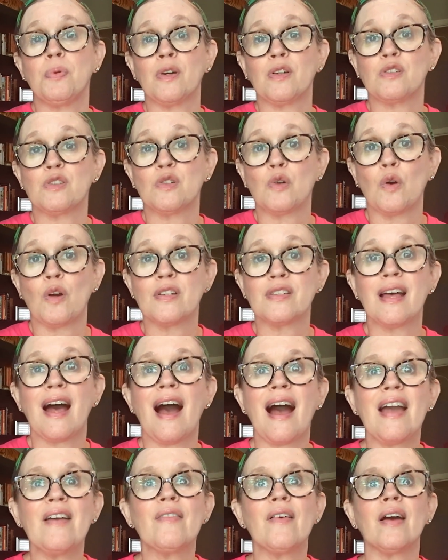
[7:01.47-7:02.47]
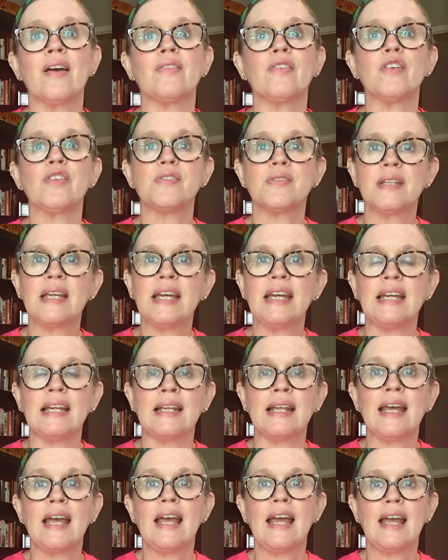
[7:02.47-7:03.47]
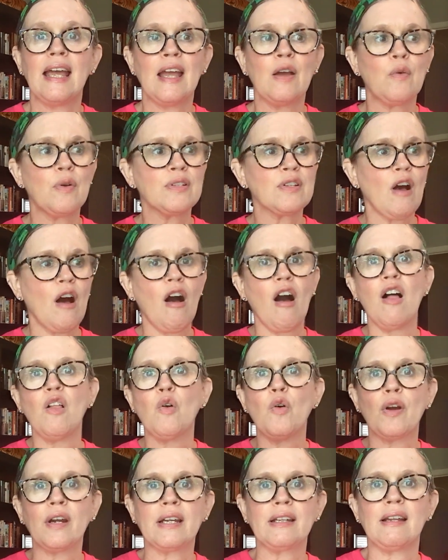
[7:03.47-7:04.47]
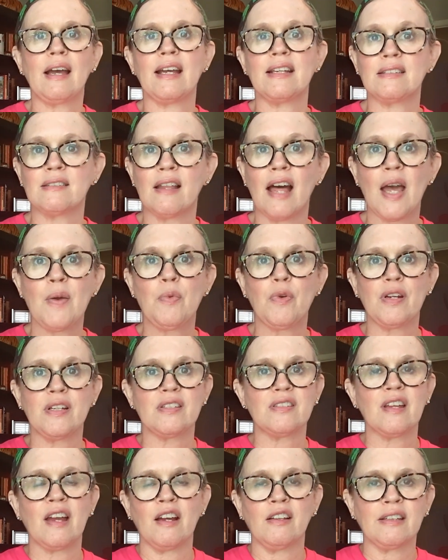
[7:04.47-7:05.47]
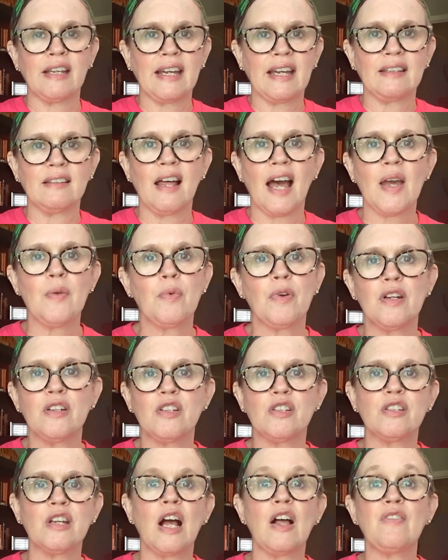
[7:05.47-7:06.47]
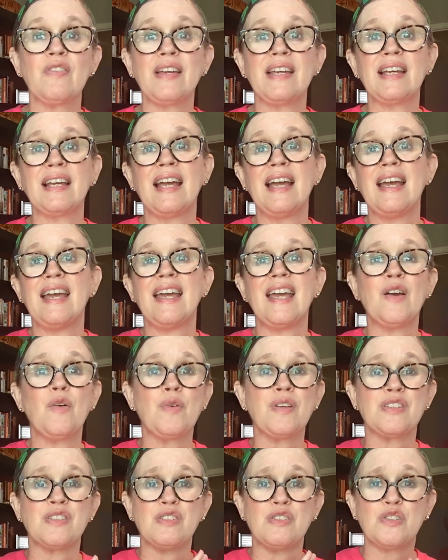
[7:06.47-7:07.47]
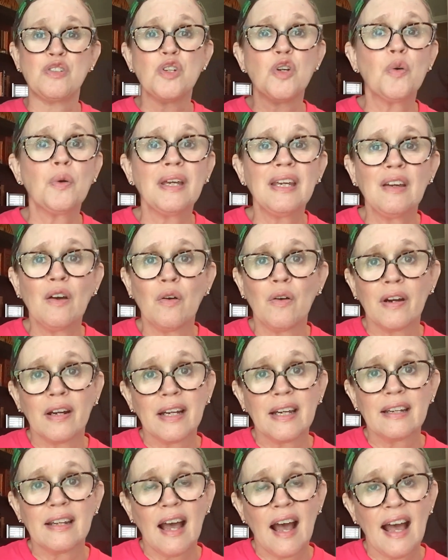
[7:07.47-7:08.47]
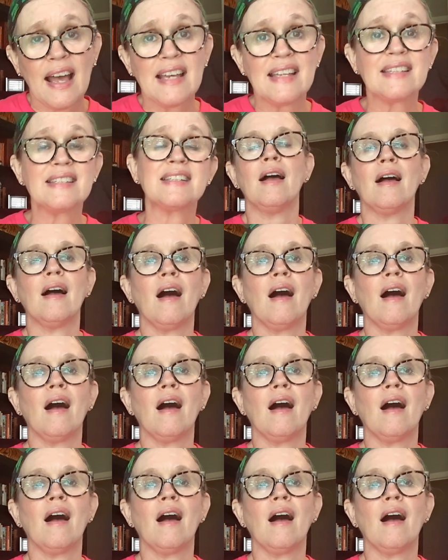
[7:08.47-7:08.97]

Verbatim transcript: bookstores I've ever seen. It was all organized library style. They had library shelving. It was Dewey organized.